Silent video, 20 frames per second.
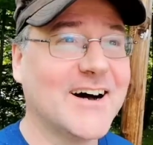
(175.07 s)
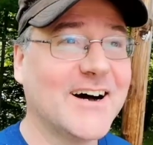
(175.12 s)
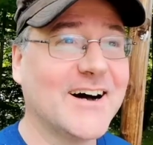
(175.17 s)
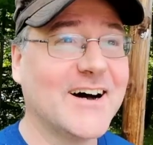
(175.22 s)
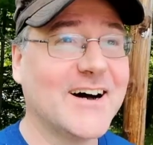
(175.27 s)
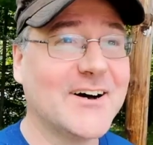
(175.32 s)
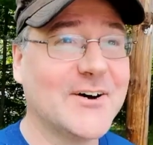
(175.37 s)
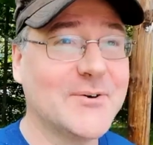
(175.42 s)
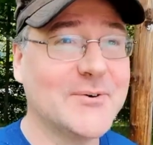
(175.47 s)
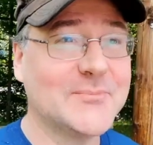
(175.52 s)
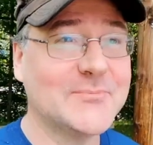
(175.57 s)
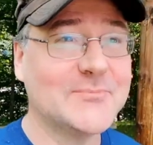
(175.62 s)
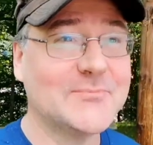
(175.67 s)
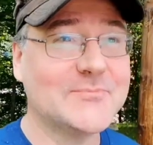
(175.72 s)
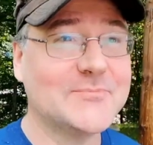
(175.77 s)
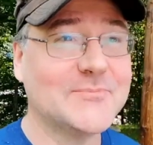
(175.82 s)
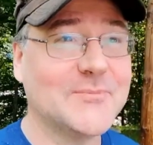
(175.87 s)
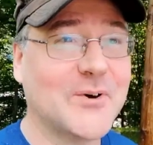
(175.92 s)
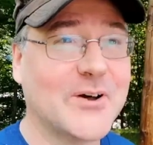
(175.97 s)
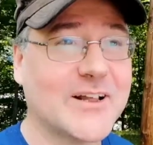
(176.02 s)

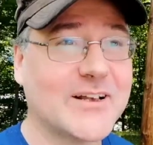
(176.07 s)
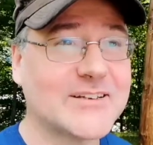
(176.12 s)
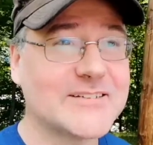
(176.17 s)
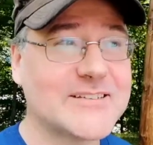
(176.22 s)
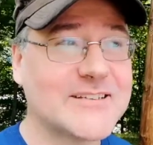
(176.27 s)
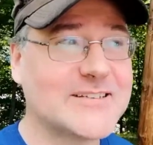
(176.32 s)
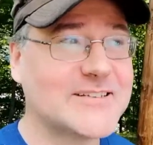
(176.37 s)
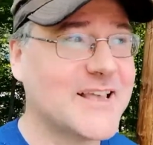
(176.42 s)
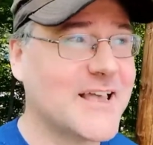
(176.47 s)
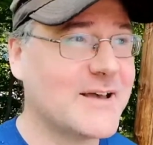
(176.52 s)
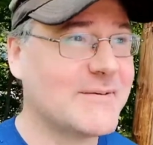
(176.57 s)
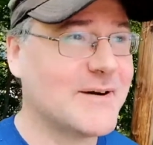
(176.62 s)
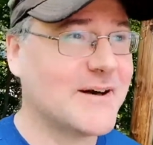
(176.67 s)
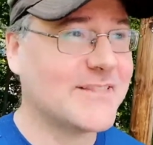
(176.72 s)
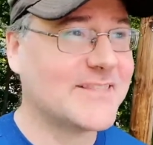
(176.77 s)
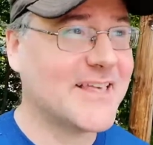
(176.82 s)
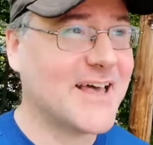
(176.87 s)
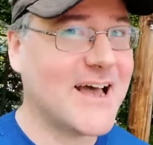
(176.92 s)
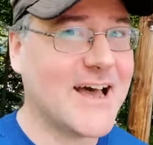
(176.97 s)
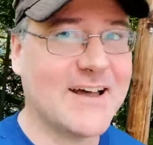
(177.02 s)
What else to say
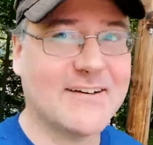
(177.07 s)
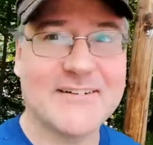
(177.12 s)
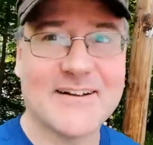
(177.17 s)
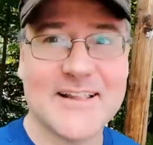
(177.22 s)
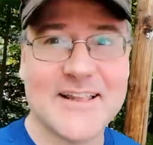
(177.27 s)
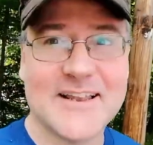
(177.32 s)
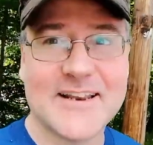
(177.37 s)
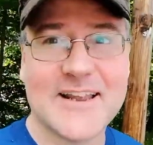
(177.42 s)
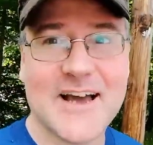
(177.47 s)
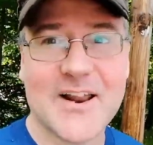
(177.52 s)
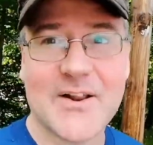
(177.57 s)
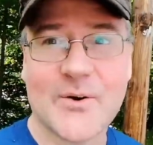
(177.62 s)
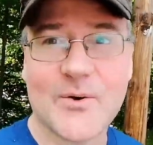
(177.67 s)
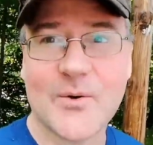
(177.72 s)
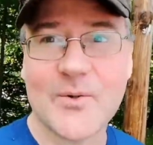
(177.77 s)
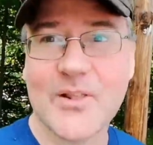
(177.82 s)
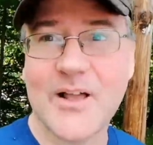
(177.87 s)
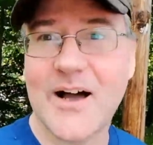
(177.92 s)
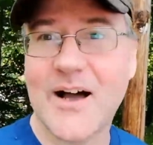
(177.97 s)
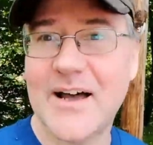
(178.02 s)
about that? Really, not a
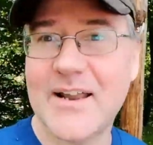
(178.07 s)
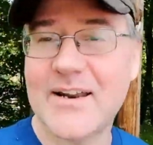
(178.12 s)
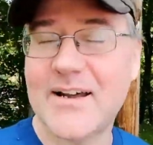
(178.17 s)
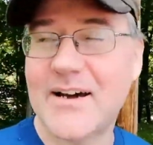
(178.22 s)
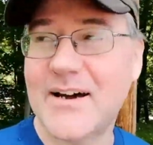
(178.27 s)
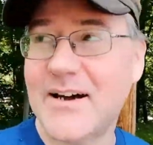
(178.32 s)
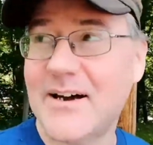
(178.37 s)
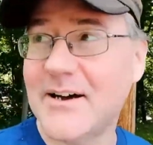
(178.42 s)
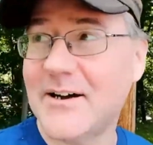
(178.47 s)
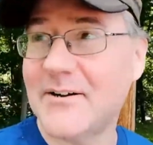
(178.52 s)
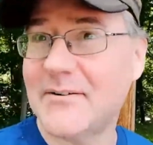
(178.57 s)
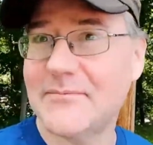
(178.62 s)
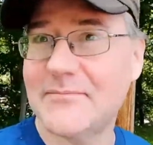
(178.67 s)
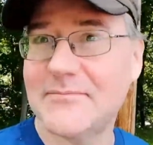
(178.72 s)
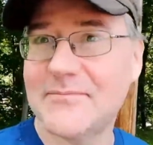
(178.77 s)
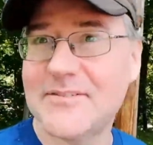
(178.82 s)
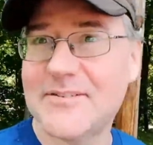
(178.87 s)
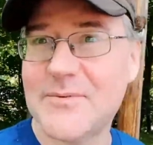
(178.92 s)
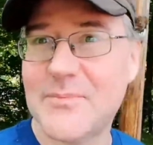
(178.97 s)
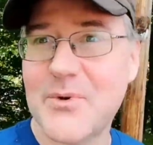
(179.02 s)
whole lot.
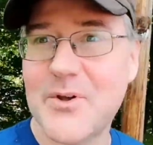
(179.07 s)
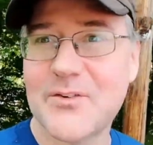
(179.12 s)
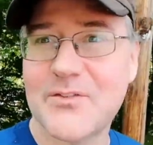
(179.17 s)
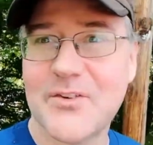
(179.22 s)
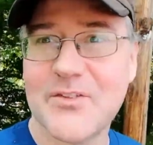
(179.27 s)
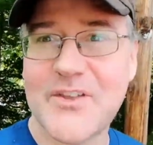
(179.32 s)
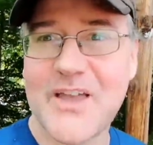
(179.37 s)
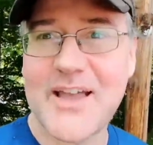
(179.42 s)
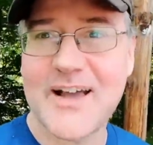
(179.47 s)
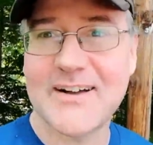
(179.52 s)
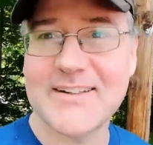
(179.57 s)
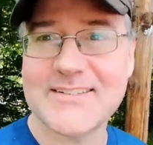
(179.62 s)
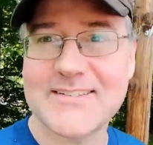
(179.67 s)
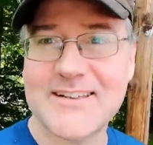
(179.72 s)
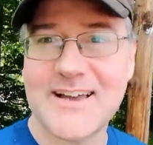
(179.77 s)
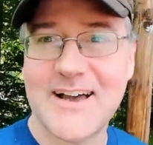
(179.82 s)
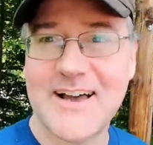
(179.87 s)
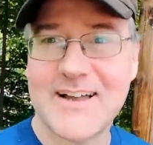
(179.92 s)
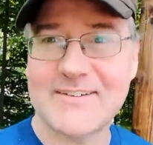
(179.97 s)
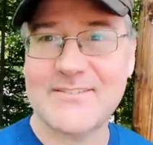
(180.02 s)
It's a beautiful day
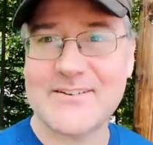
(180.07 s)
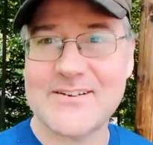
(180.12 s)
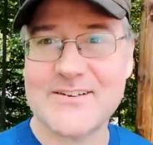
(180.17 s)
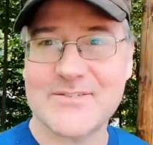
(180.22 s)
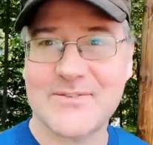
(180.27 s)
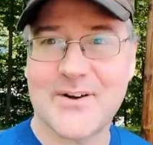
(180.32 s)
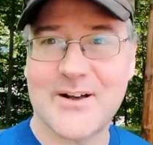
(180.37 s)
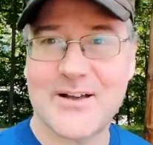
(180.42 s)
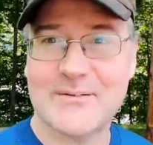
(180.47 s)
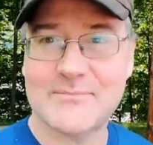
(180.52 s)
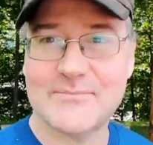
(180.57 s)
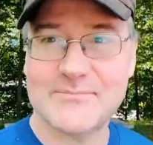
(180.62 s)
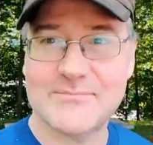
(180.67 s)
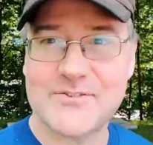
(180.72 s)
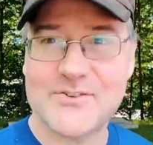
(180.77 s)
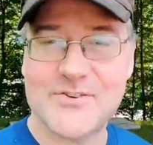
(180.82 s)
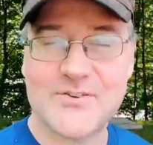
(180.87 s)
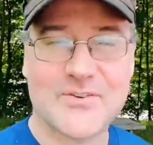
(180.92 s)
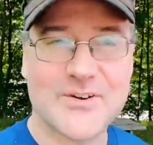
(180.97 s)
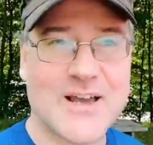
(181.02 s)
outside, which is why I'm
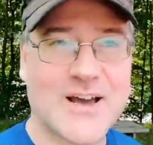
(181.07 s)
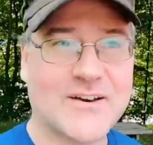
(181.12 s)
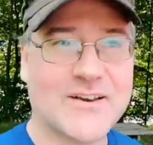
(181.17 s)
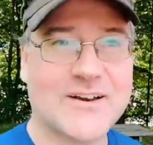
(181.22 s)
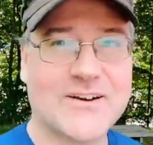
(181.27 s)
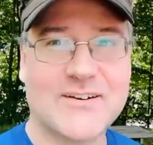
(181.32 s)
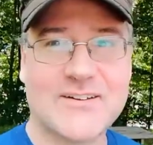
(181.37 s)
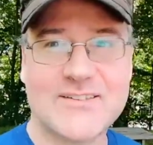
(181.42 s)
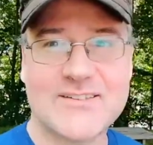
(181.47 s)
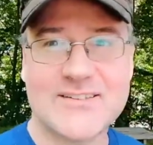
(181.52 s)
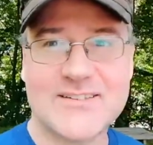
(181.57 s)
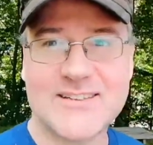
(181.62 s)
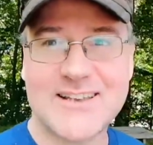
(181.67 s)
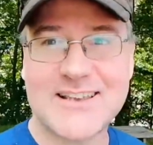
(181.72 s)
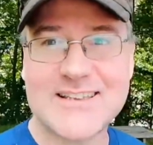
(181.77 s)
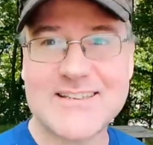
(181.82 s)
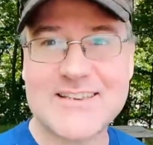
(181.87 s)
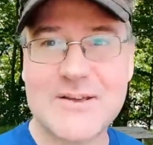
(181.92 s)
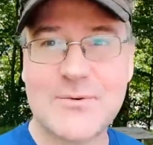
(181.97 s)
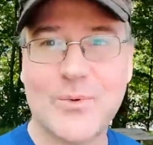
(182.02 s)
shooting here. It's
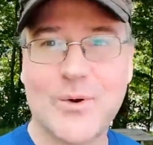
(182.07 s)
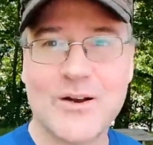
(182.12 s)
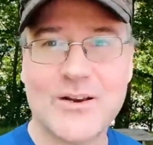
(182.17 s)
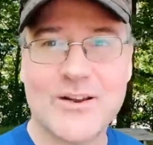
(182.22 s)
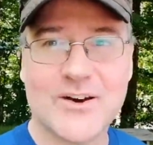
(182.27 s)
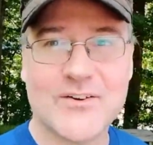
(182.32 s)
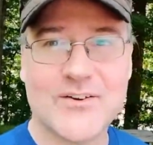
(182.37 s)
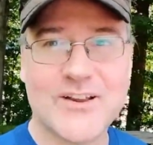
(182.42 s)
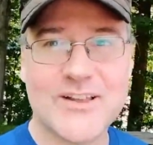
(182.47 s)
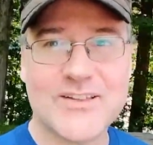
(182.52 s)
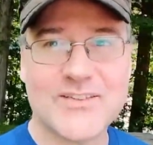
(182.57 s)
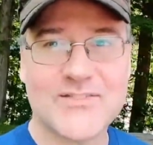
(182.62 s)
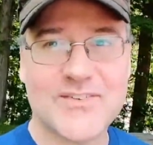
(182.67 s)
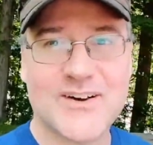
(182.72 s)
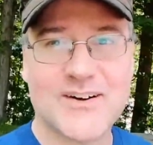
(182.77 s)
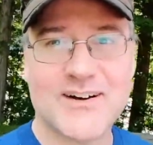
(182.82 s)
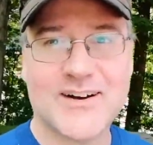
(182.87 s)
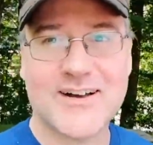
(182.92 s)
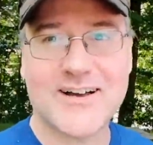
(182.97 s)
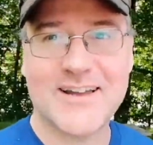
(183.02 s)
61 degrees
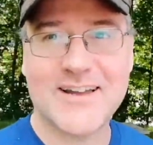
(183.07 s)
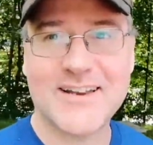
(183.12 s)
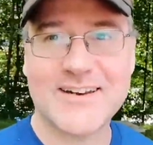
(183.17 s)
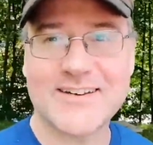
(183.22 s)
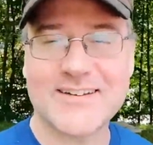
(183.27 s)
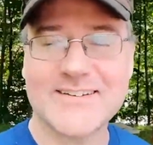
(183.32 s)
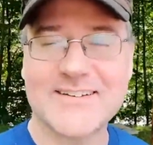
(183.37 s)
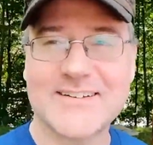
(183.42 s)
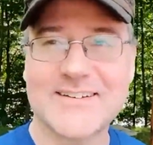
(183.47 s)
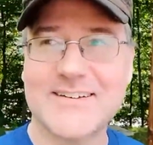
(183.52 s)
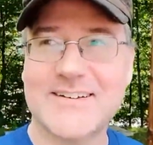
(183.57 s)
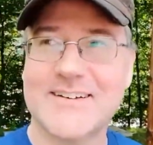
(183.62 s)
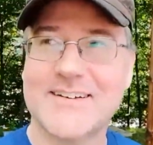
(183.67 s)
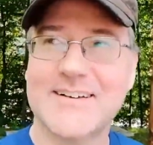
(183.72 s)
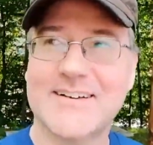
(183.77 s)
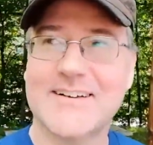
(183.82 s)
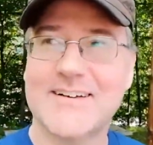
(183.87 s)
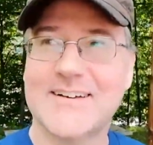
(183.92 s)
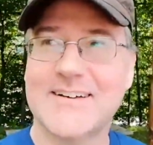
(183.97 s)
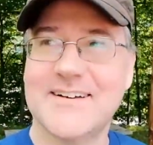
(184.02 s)
Fahrenheit.
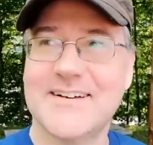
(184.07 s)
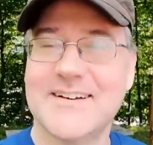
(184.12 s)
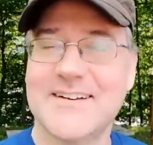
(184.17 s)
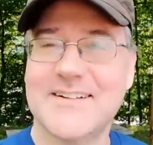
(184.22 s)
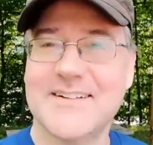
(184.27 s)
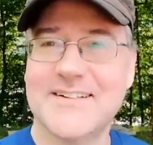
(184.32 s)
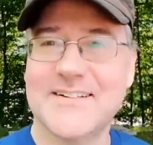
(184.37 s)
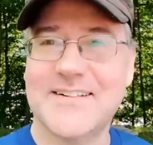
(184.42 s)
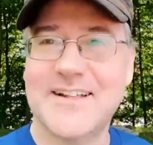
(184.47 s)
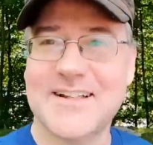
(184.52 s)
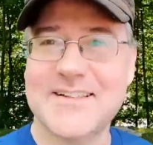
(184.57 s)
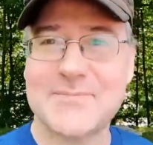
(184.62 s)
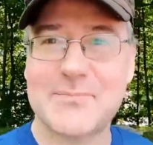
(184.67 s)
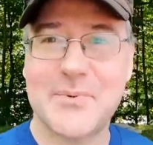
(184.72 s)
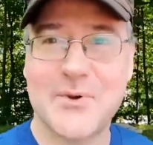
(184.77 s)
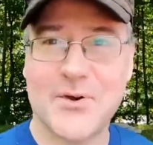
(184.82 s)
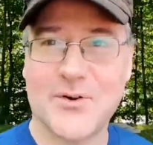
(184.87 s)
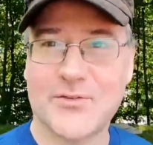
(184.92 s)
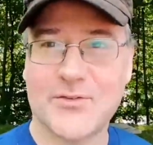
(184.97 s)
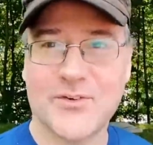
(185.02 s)
That's
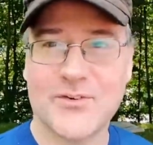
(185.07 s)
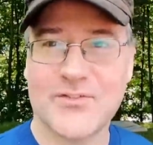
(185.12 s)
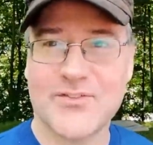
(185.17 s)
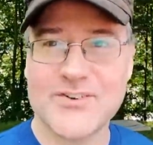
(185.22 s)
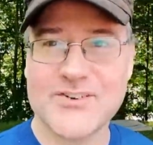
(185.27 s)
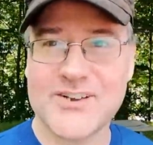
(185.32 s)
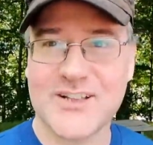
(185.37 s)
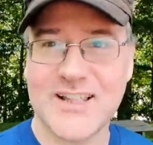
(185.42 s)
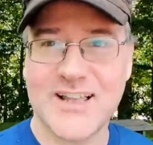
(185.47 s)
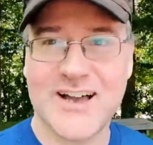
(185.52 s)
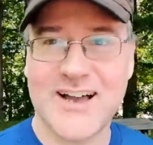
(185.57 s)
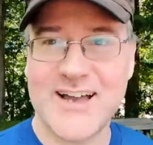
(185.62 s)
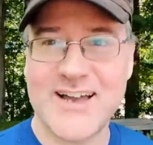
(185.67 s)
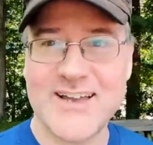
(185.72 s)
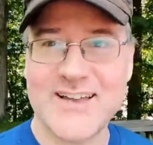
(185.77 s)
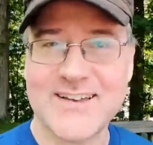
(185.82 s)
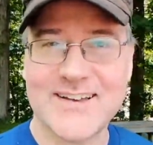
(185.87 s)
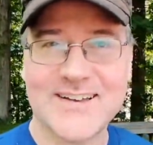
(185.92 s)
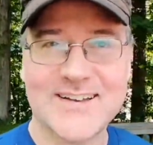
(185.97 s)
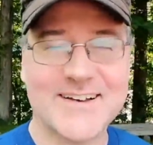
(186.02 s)
beautiful for
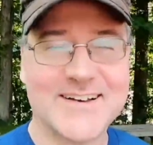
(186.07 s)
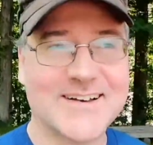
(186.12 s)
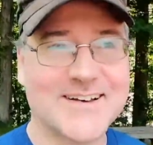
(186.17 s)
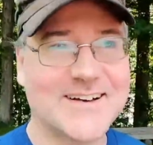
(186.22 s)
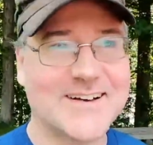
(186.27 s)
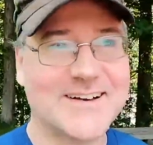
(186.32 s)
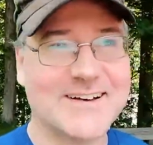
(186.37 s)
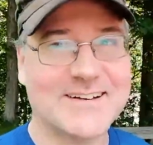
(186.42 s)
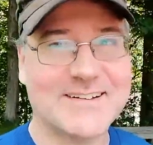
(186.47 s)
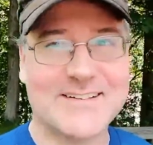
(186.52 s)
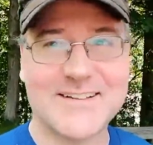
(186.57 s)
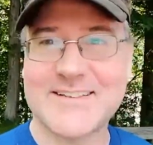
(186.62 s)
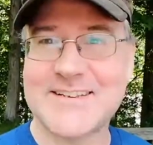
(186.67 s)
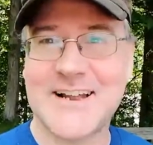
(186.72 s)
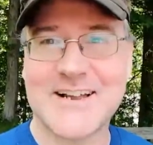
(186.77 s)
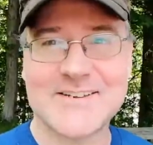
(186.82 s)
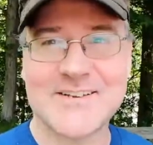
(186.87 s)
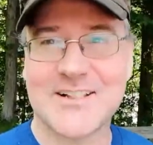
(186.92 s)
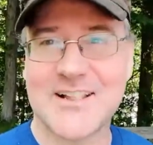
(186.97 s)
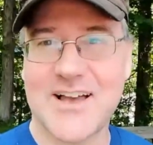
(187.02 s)
July.
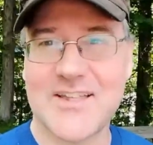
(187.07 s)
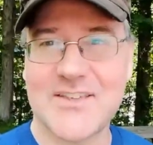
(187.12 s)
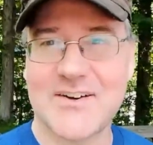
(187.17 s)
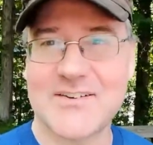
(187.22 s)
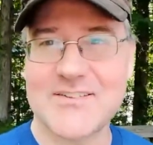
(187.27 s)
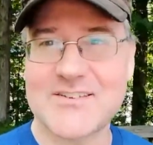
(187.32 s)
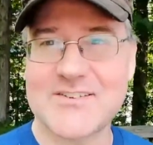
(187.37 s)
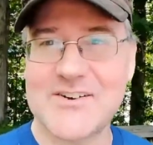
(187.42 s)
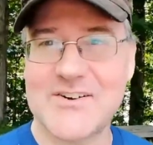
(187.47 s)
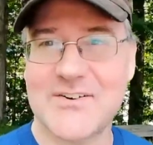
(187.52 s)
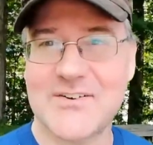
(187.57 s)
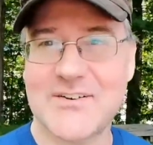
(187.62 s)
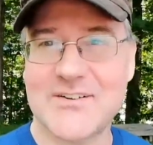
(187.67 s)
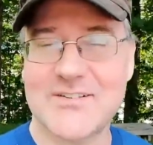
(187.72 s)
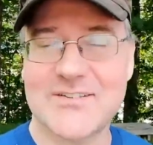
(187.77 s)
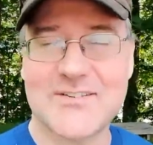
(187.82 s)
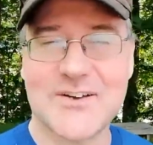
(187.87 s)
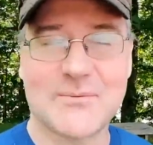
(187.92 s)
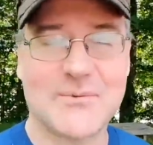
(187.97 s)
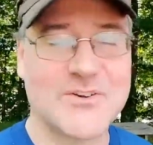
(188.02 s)
It's not July, though, it's
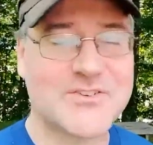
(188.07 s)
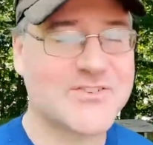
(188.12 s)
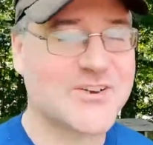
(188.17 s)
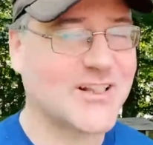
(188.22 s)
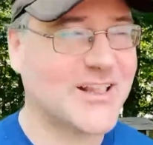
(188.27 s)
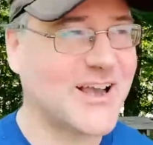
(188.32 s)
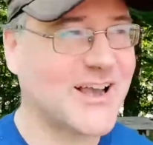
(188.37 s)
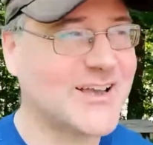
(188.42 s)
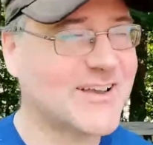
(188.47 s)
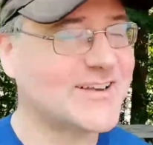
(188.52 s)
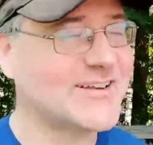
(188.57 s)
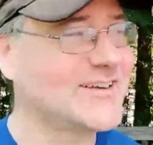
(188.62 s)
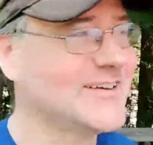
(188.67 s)
June. It's almost July.